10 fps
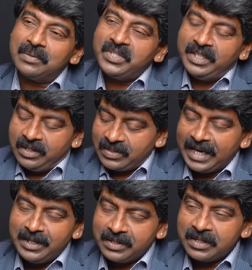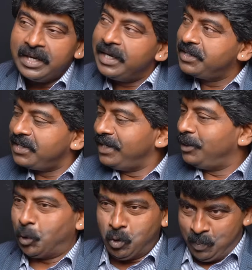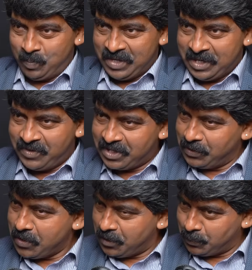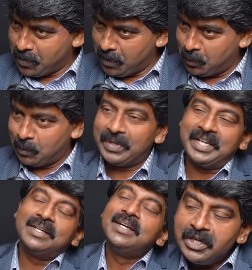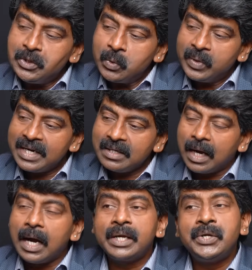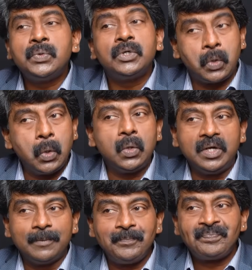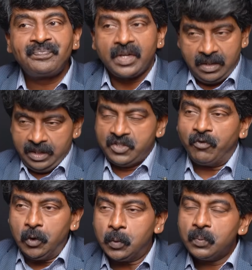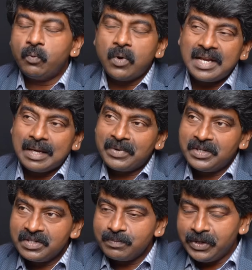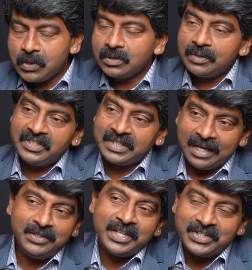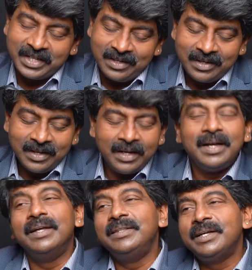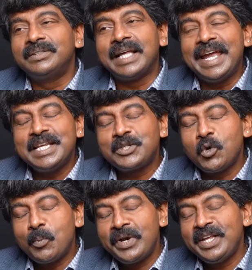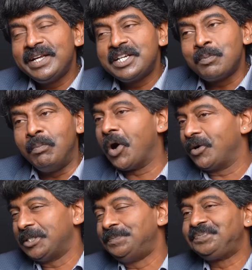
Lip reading: See, the sinus, it's like a room which has got a small opening. When you get acute cold, this flu, what happens is because of this congestion, the sinus opening gets blocked.